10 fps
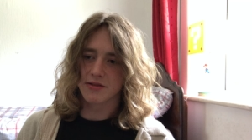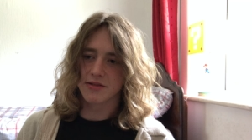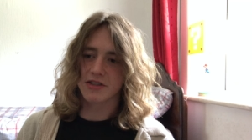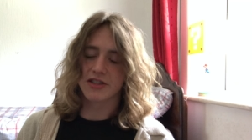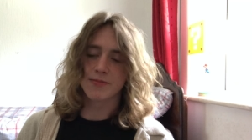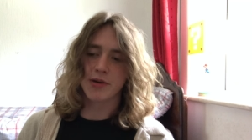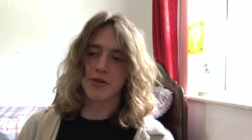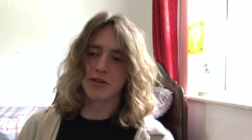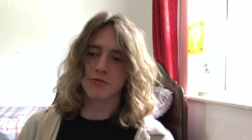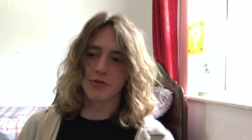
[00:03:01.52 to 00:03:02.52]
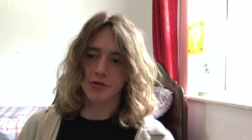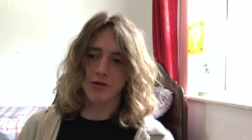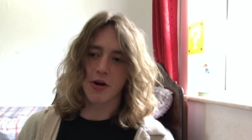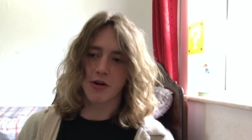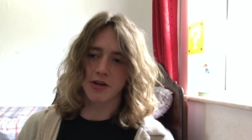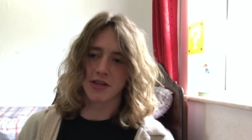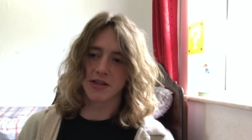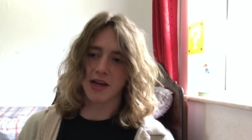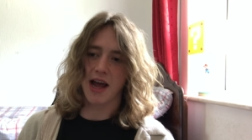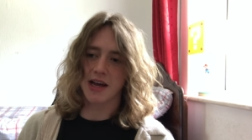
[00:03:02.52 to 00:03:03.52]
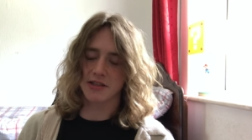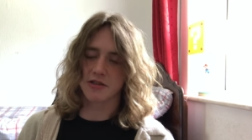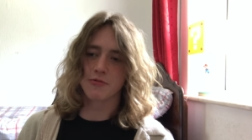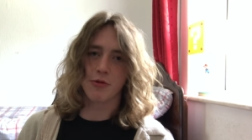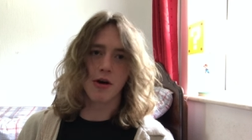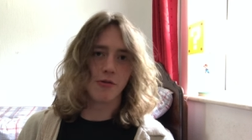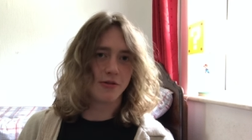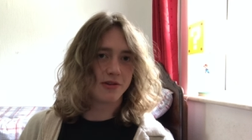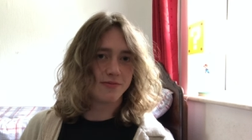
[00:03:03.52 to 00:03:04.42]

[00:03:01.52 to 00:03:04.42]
the spiritual garden has grown.